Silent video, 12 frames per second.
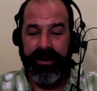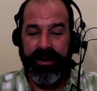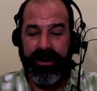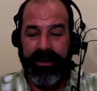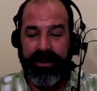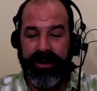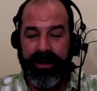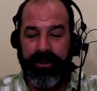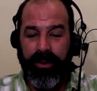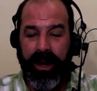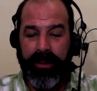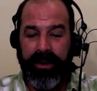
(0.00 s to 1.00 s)
uh, at
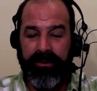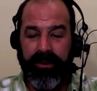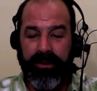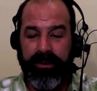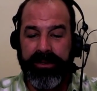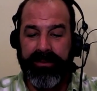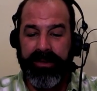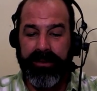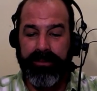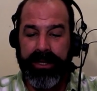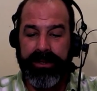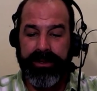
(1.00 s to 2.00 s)
a whopping
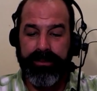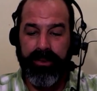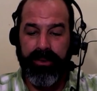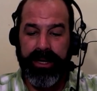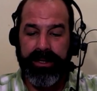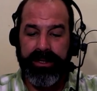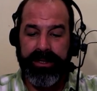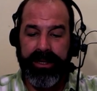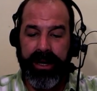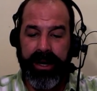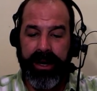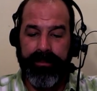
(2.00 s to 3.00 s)
217 pixels per inch
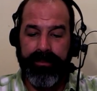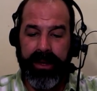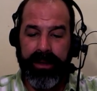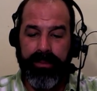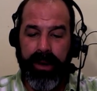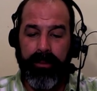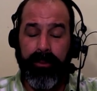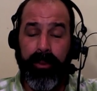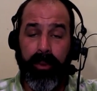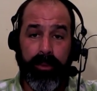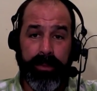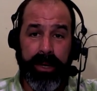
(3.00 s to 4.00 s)
um,
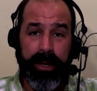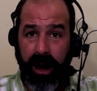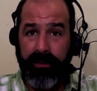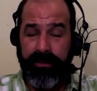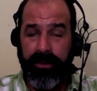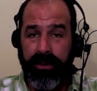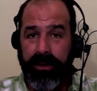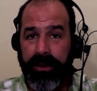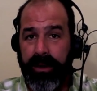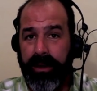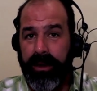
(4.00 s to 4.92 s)
probably won't be awful.